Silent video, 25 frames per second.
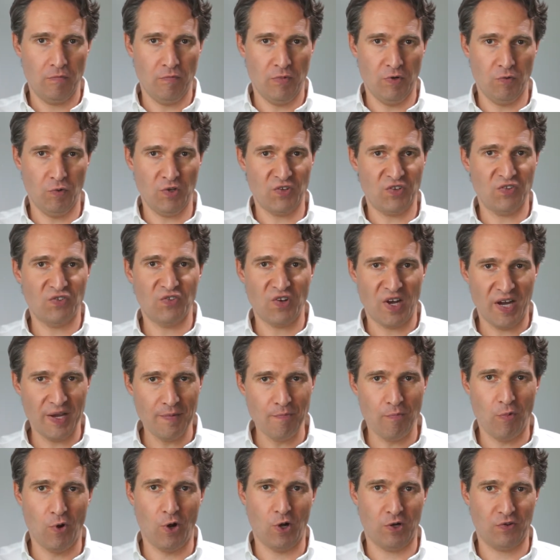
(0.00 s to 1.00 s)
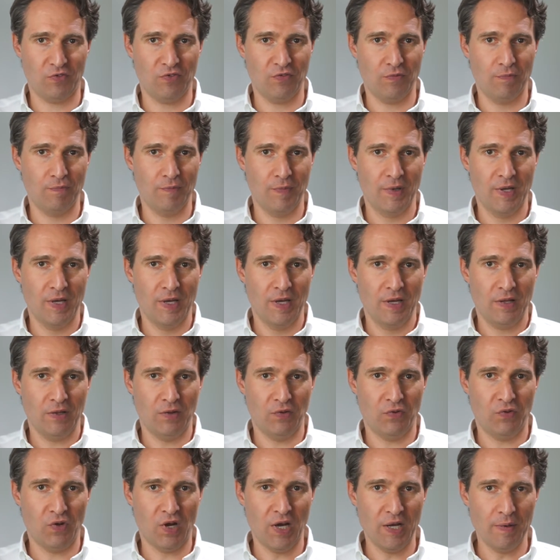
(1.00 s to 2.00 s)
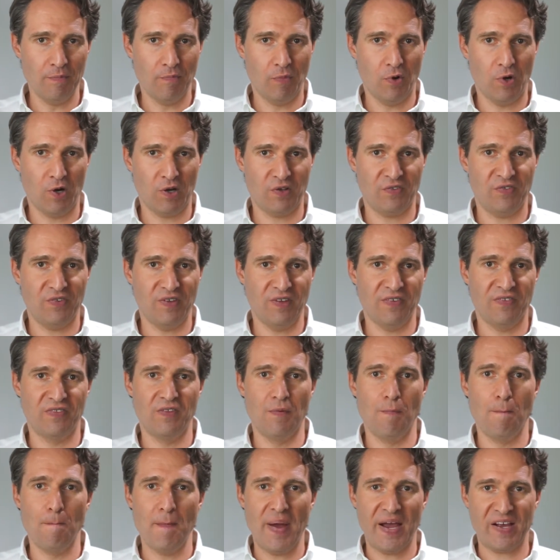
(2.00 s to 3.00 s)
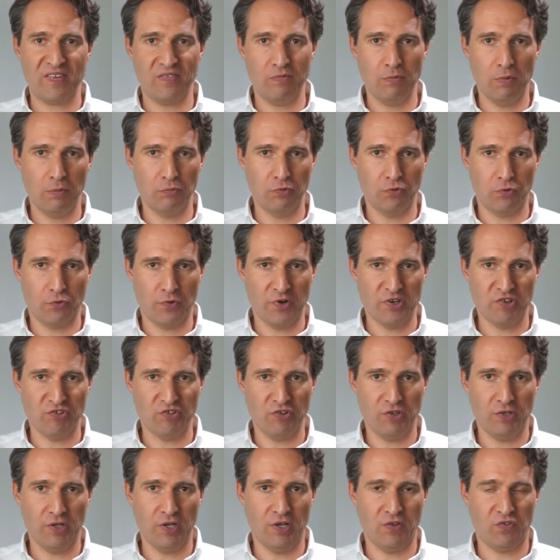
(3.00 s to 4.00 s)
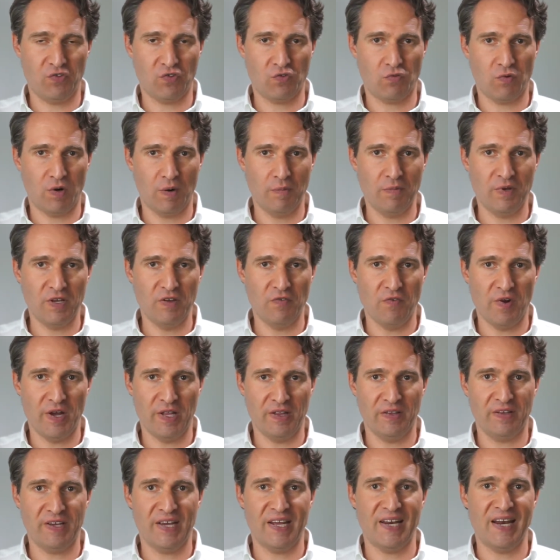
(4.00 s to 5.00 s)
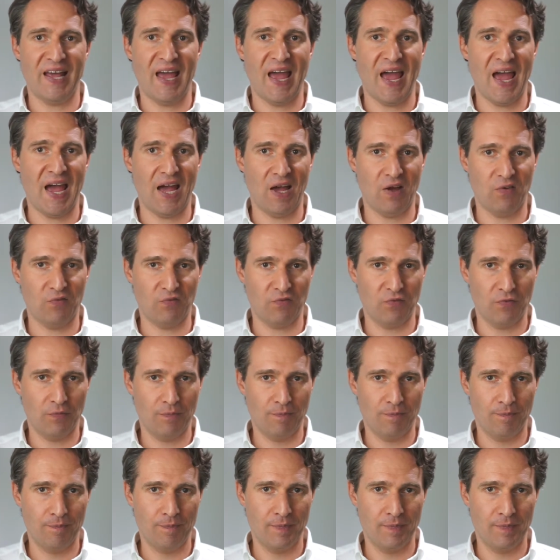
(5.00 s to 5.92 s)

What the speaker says: But what's a time box? The time box is the maximum duration a Scrum event can have.